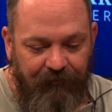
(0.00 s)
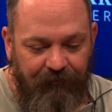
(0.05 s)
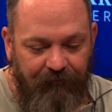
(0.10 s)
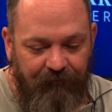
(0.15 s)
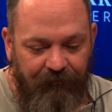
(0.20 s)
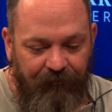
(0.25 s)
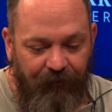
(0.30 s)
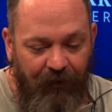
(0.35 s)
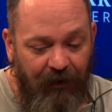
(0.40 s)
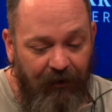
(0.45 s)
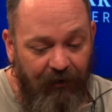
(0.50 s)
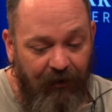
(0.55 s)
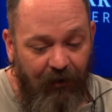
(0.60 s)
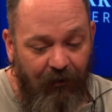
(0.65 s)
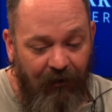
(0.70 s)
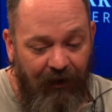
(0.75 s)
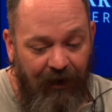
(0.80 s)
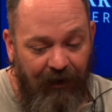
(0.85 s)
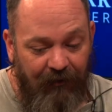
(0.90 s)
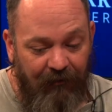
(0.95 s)
fun
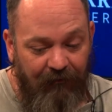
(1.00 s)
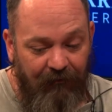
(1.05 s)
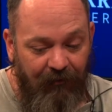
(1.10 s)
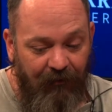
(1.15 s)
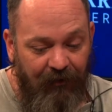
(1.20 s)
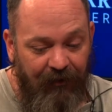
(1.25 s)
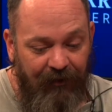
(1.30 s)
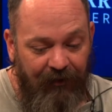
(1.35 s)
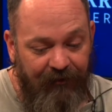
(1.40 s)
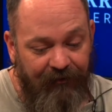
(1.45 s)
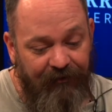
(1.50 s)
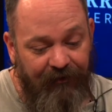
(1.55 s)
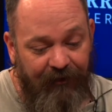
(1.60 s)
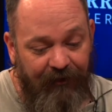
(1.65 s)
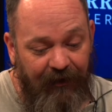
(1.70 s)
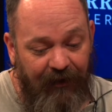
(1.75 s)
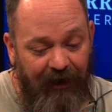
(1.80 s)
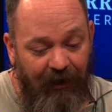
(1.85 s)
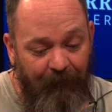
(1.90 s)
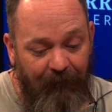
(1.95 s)
going out and looking and
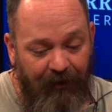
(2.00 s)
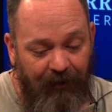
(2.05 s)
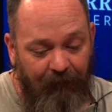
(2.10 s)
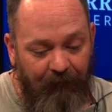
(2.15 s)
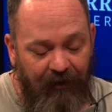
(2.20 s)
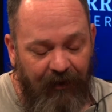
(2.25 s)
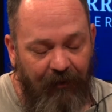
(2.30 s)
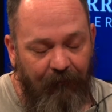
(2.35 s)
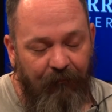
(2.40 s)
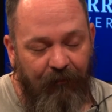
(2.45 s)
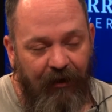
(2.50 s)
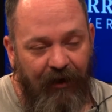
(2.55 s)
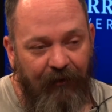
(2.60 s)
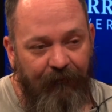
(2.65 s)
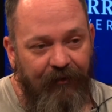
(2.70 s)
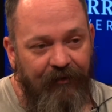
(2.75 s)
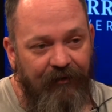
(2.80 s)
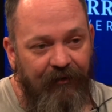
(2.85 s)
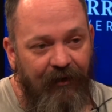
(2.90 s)
seeing how many nonprofits